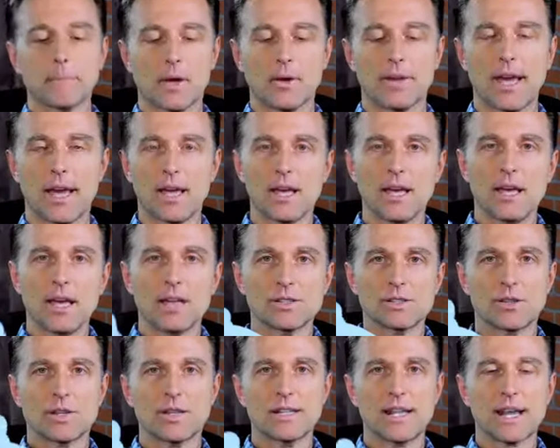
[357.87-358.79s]
Okay,
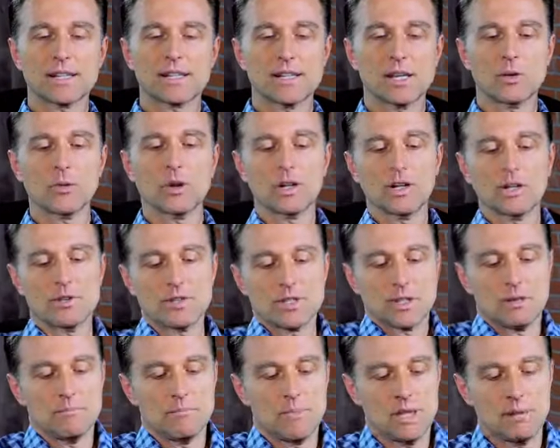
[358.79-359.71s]
so the next thing we're going to do
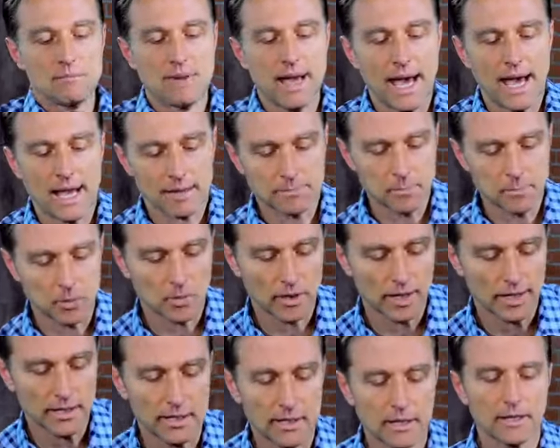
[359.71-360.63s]
is the mid-back
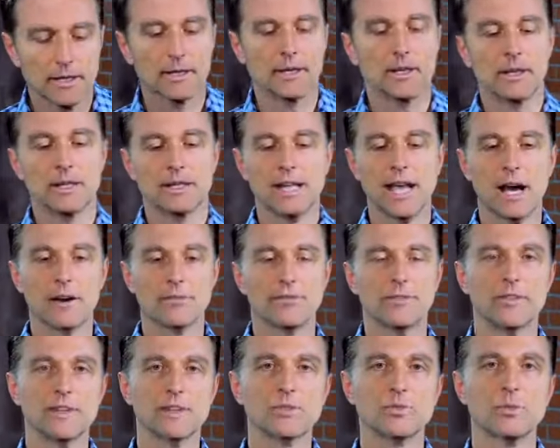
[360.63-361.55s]
point. Now,
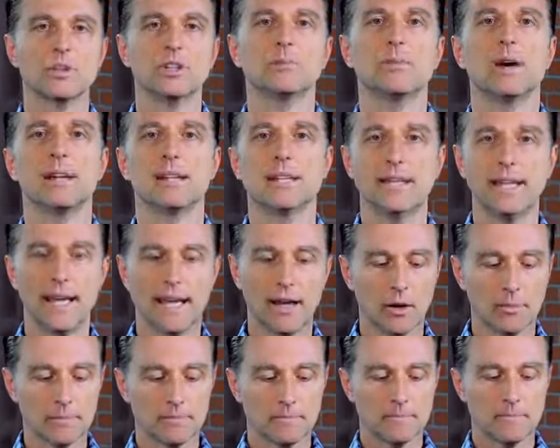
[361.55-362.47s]
for this one, you might need
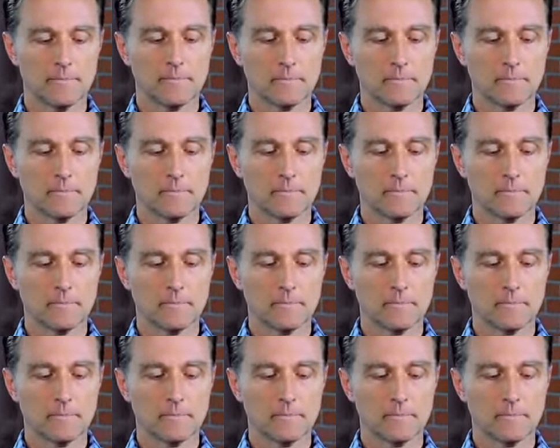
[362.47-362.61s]
help,